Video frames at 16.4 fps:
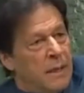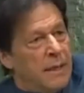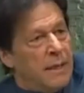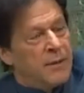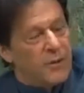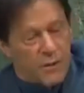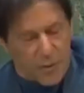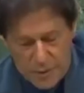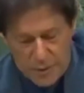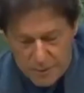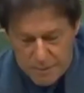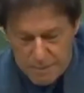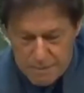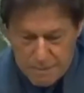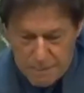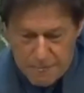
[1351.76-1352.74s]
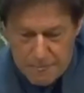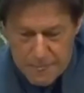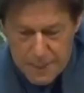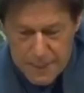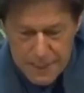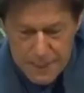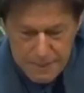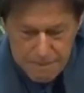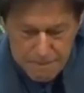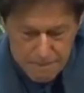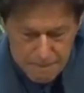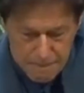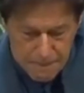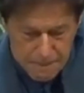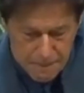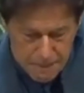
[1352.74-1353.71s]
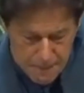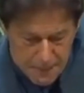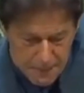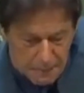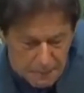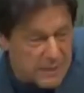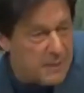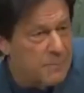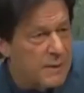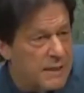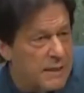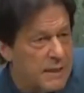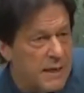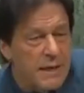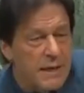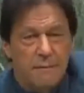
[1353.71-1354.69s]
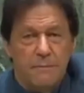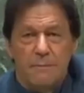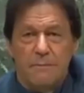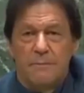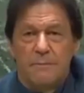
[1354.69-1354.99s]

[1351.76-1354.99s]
And so, Mr. President,